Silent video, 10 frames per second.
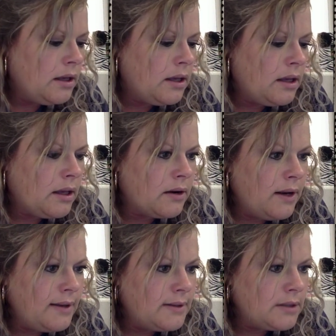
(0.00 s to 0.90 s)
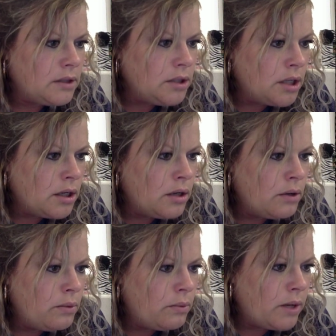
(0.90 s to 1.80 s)
Here it is. No
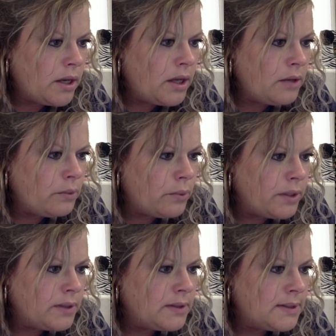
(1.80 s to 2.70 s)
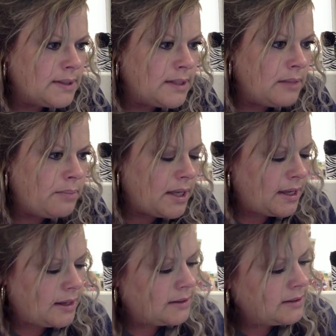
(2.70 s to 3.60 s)
one will sip
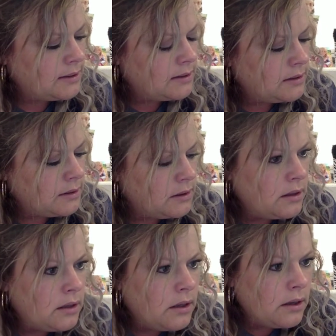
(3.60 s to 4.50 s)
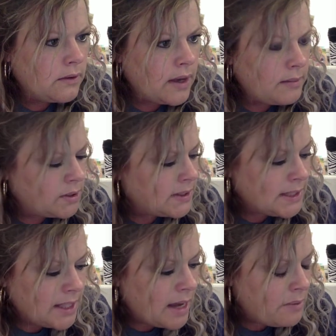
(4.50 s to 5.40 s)
it. Okay, I'm just
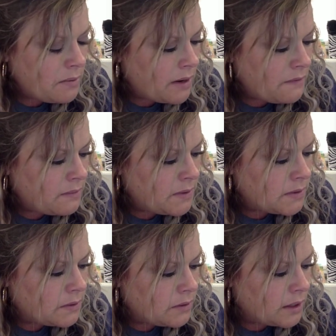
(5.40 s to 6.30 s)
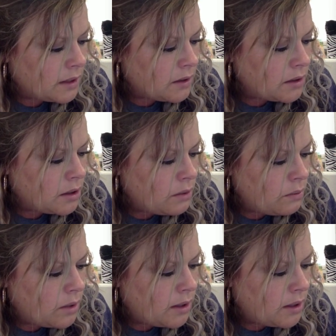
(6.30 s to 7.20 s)
going to copy right from the story. No
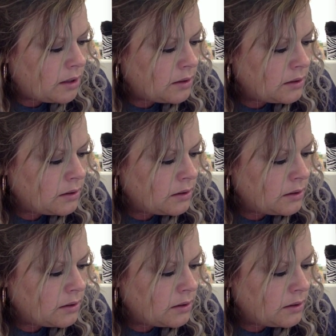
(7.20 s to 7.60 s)
one